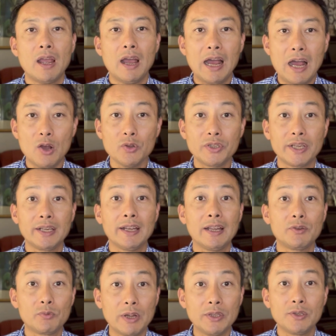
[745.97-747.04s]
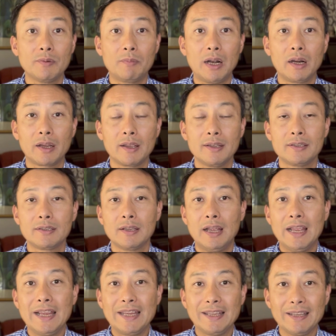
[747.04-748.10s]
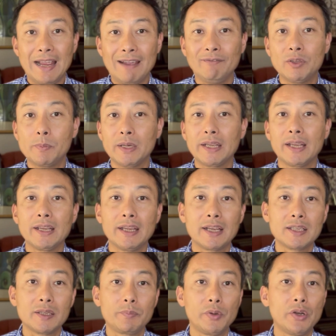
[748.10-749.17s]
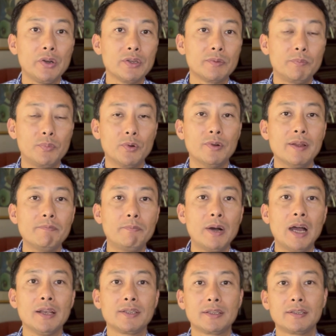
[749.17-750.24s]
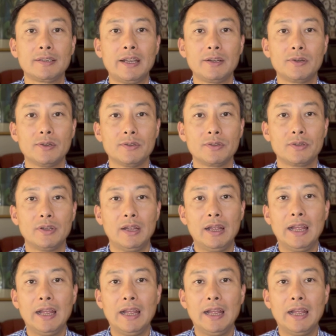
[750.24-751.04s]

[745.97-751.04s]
Housing and rental markets inevitably experience boom and bust cycles,